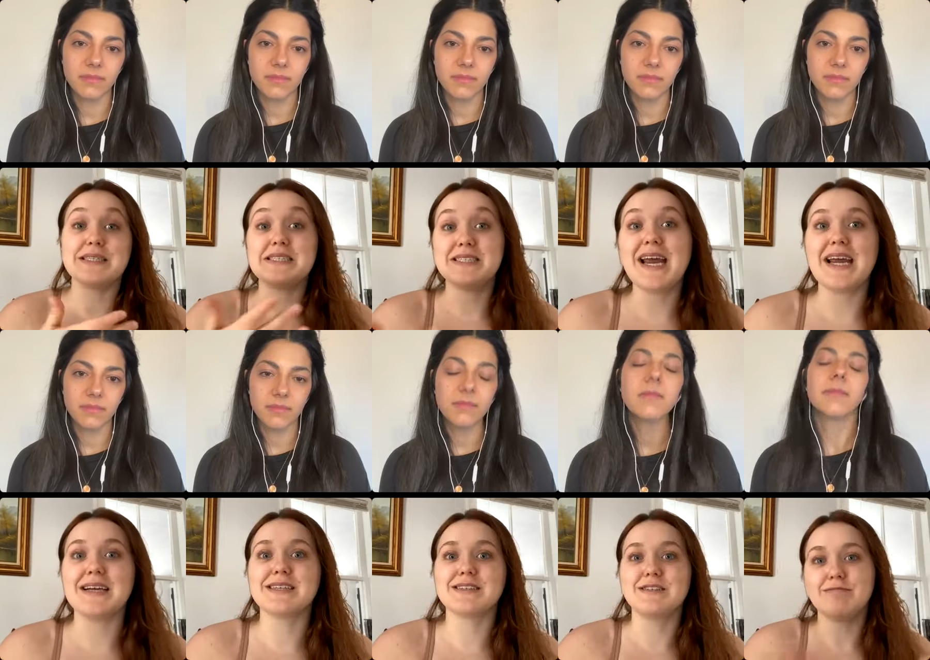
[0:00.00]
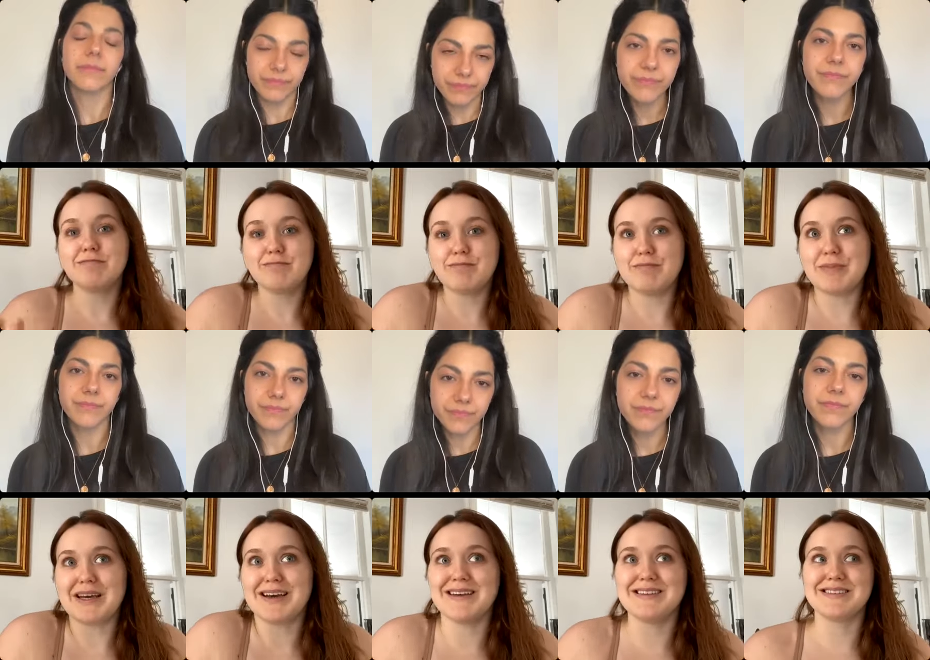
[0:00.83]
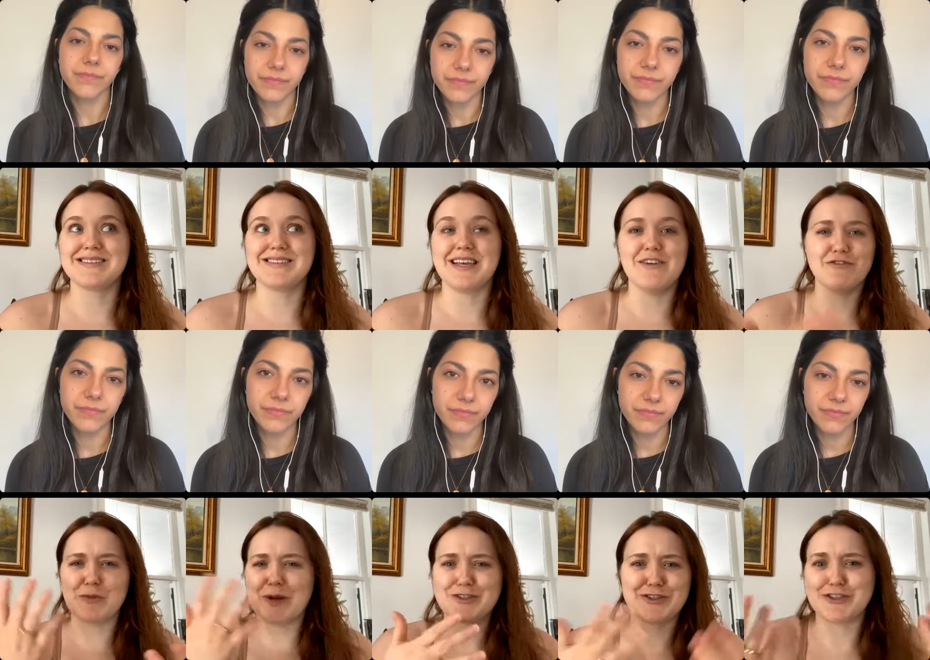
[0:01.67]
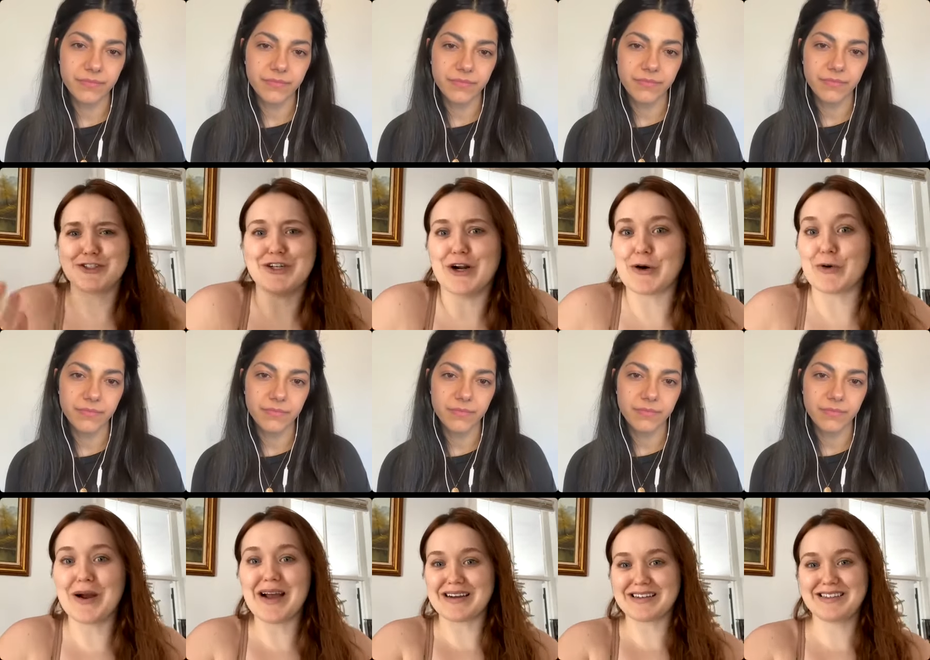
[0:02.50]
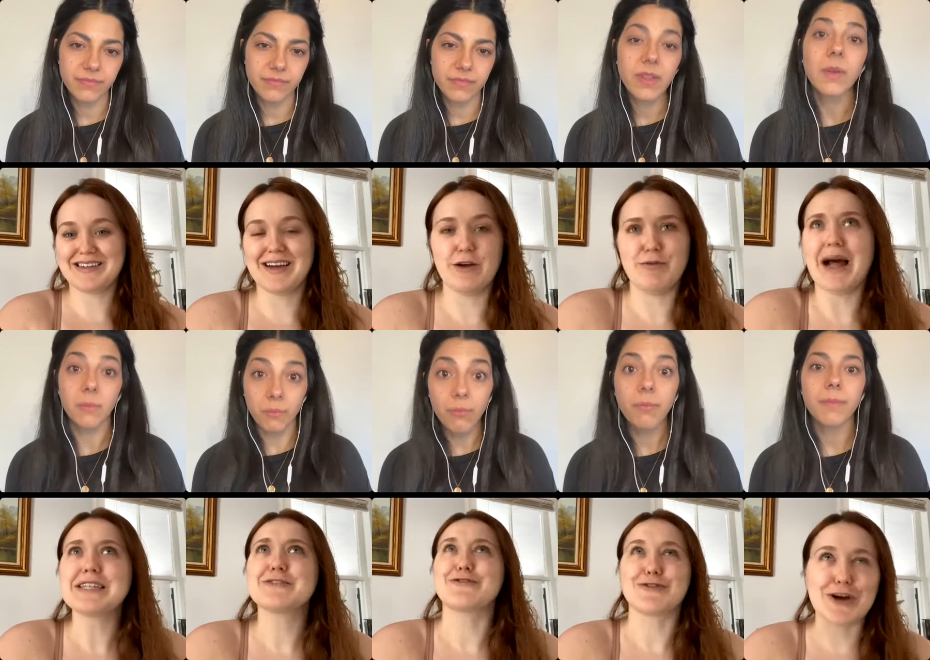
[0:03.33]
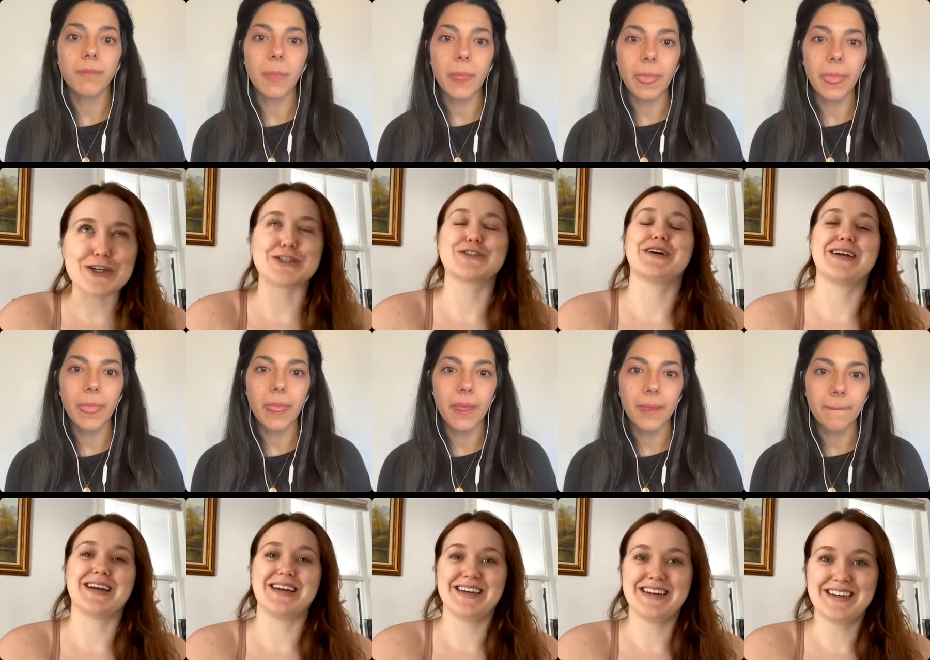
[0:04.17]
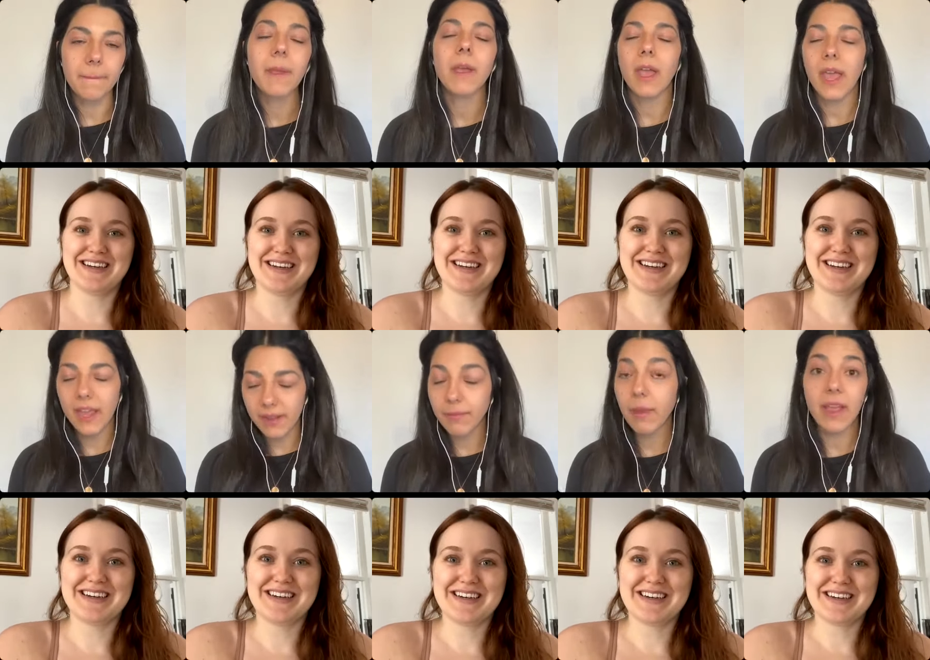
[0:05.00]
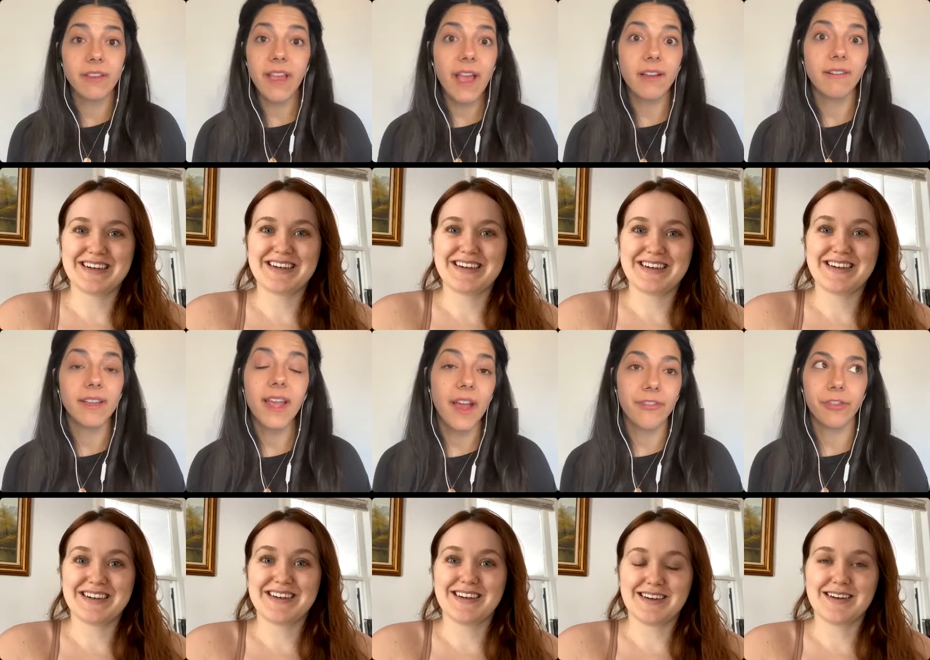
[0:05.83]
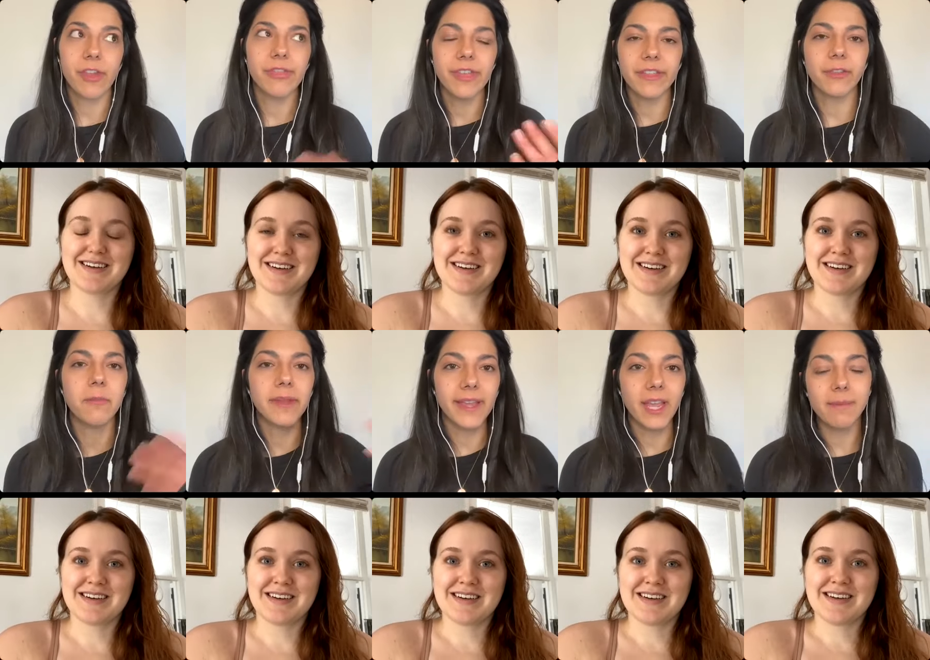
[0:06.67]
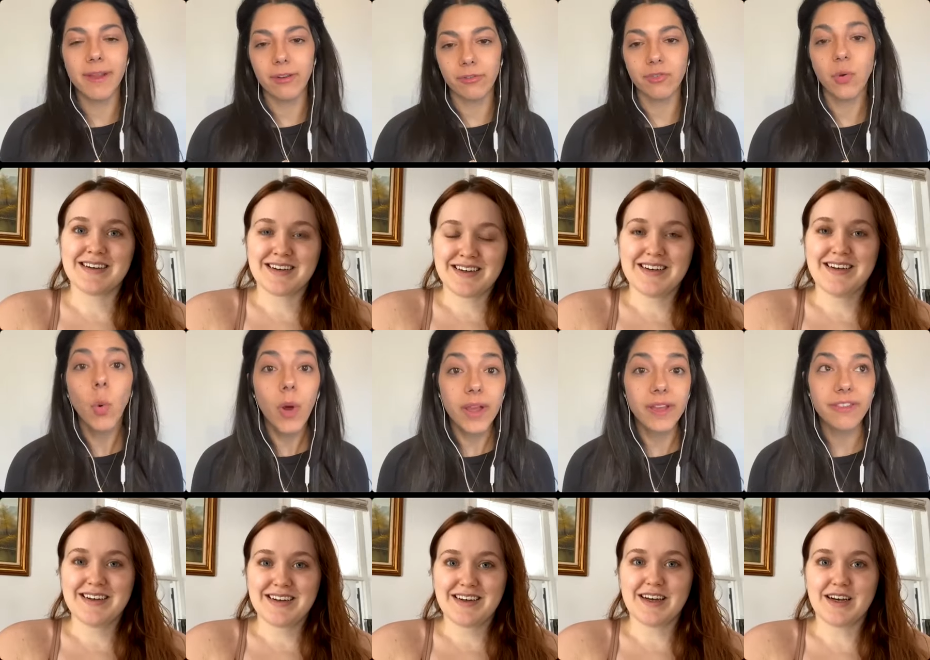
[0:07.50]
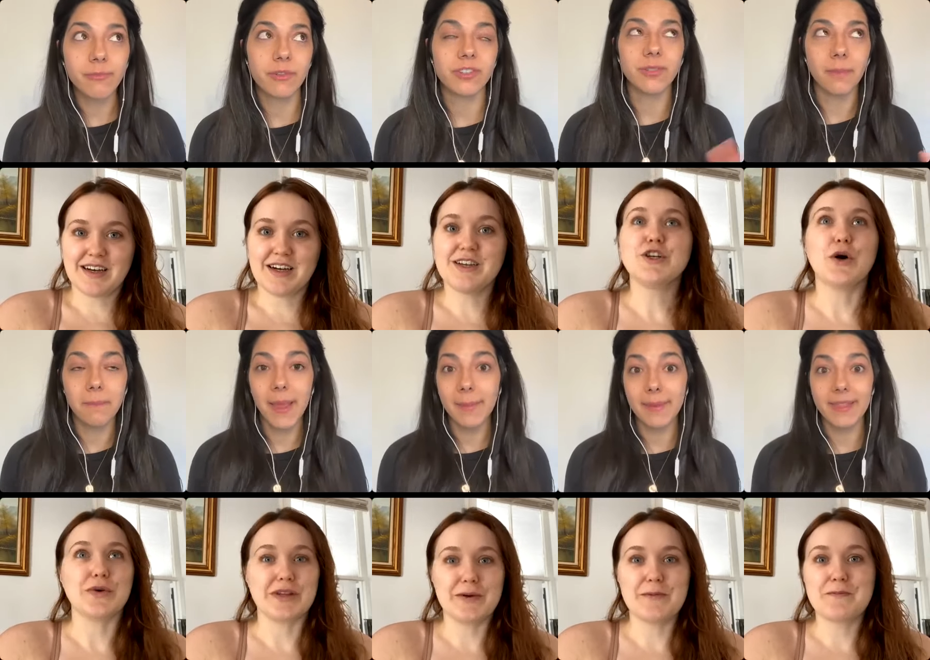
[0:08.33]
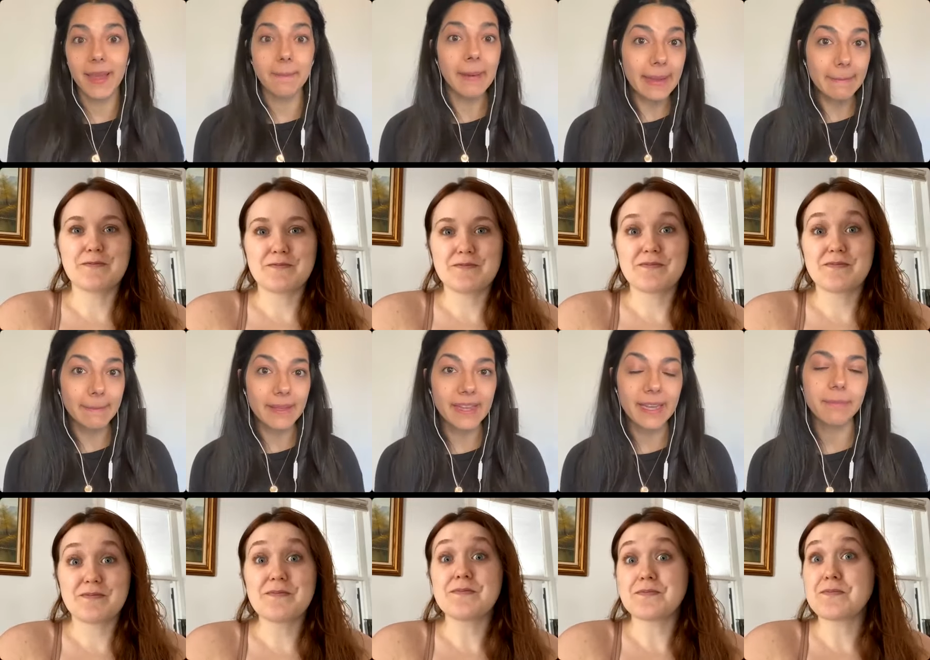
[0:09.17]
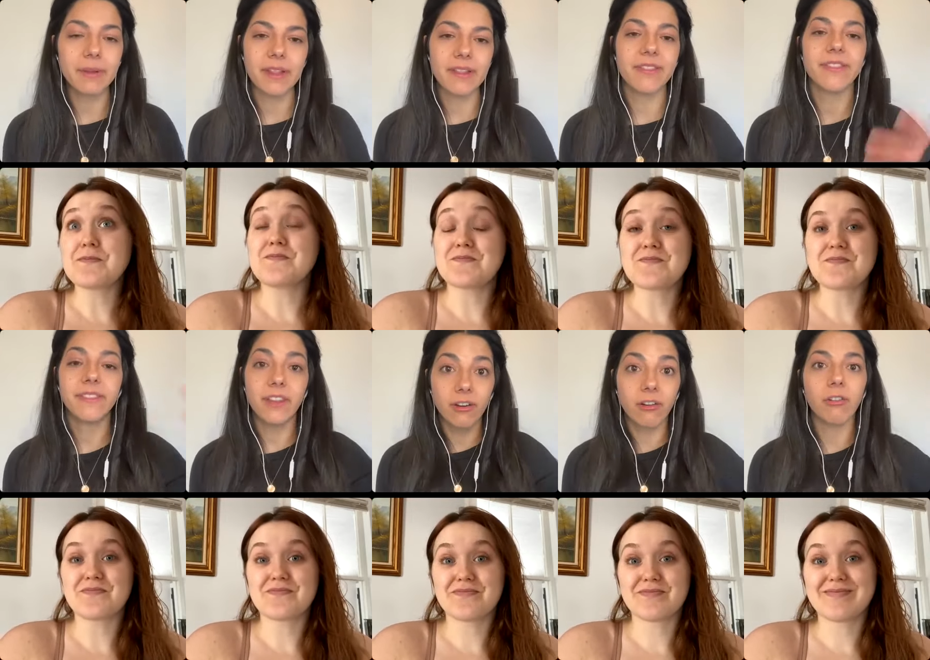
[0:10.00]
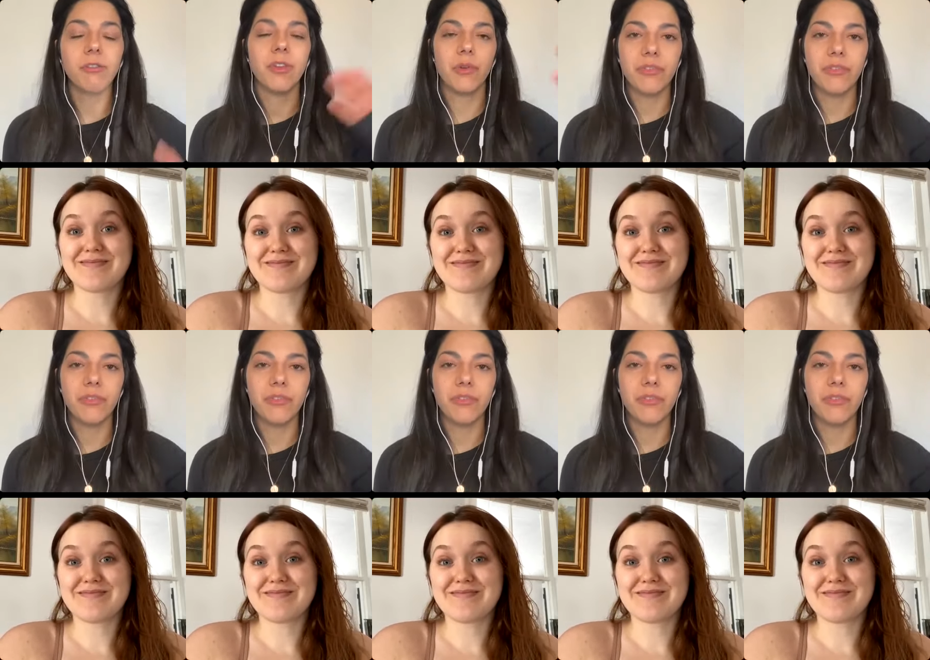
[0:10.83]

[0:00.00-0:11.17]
Speaker 1: mistakes because the information is just not correct and that's frustrating
Speaker 2: Exactly, yeah. So they think they're making a better choice, which maybe they might be, but and still they're